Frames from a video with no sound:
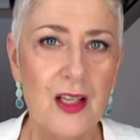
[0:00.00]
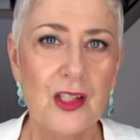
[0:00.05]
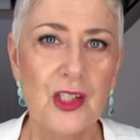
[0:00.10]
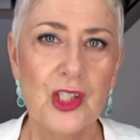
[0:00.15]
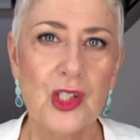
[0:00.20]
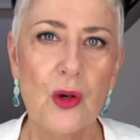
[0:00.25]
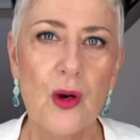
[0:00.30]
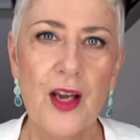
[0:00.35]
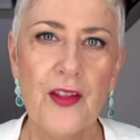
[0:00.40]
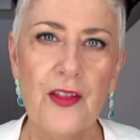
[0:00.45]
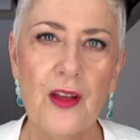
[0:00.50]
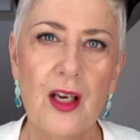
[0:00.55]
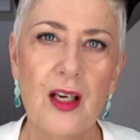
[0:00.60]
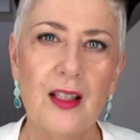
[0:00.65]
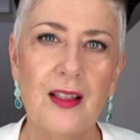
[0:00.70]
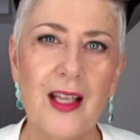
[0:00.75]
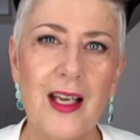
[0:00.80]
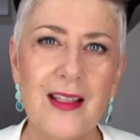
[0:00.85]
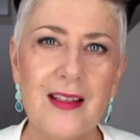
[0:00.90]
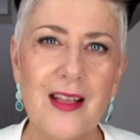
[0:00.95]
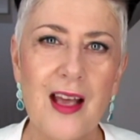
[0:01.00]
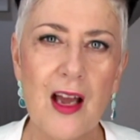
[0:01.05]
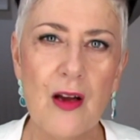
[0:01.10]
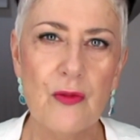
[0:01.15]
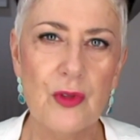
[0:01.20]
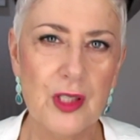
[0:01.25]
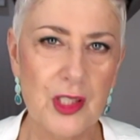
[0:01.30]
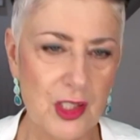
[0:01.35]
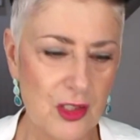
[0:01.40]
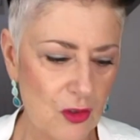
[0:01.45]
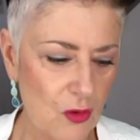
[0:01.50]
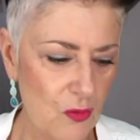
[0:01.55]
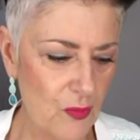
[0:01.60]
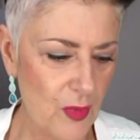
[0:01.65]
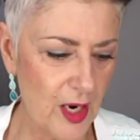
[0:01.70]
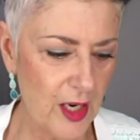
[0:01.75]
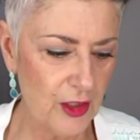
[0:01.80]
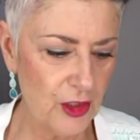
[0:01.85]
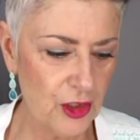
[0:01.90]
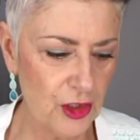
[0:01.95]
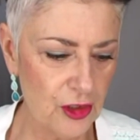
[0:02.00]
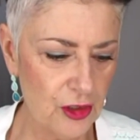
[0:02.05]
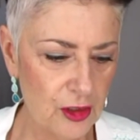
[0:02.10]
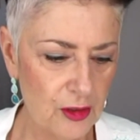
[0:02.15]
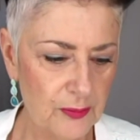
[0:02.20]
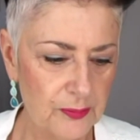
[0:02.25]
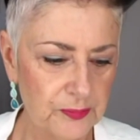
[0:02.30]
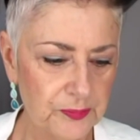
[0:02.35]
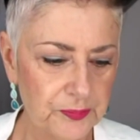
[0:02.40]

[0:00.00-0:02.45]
So I thought I liked that one so much.